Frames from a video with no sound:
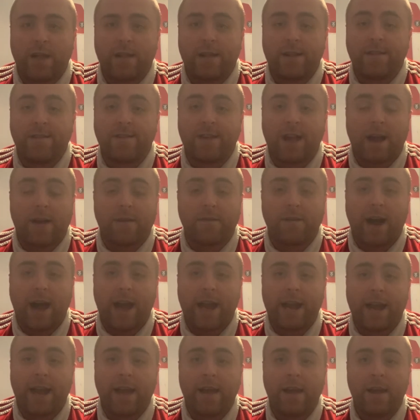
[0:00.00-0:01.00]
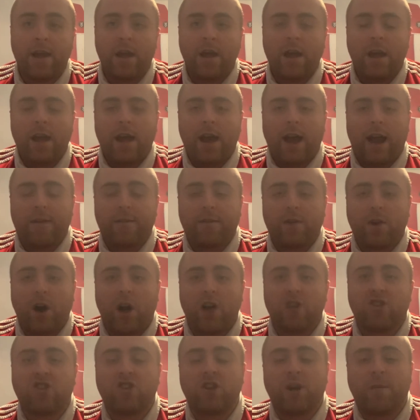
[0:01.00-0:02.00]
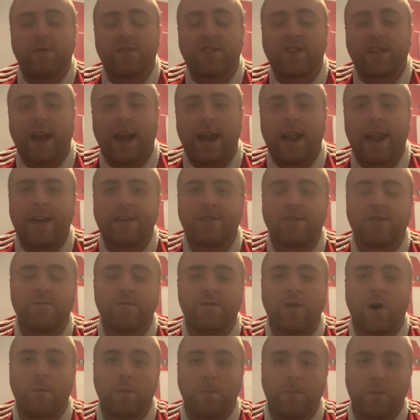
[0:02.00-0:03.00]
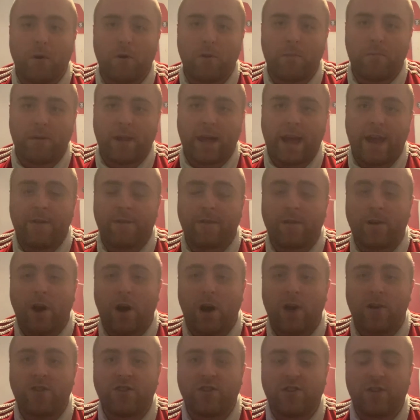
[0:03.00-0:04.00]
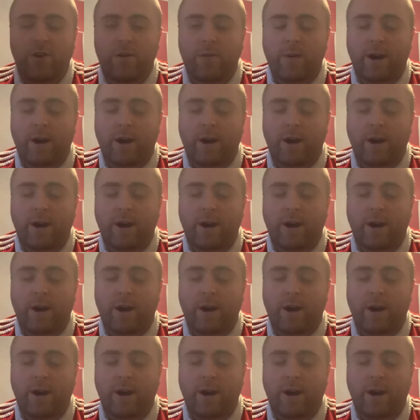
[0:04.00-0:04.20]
and Zak Vyner. And of course, Tomáš Kalas, former Boro player, of course, who